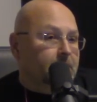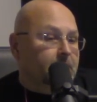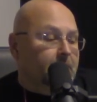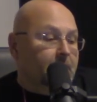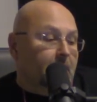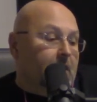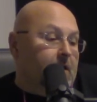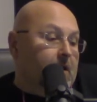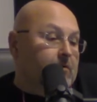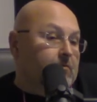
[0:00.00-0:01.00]
I'm not,
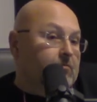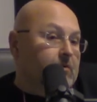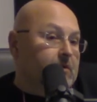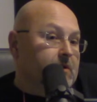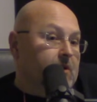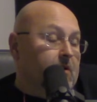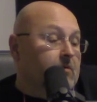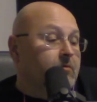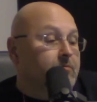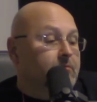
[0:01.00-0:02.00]
I, I don't really
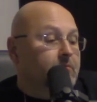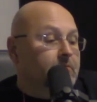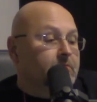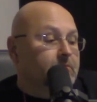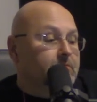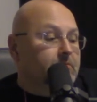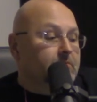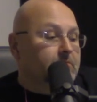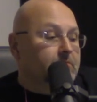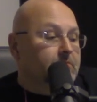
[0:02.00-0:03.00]
know.
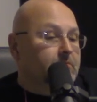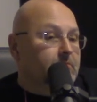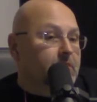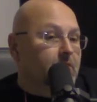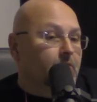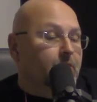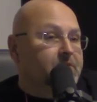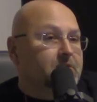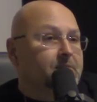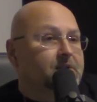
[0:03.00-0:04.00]
You know, when,
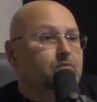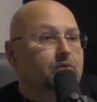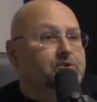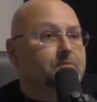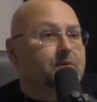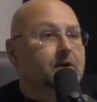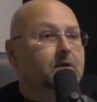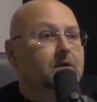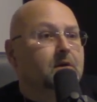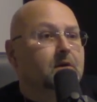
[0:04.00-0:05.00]
when somebody's worshiping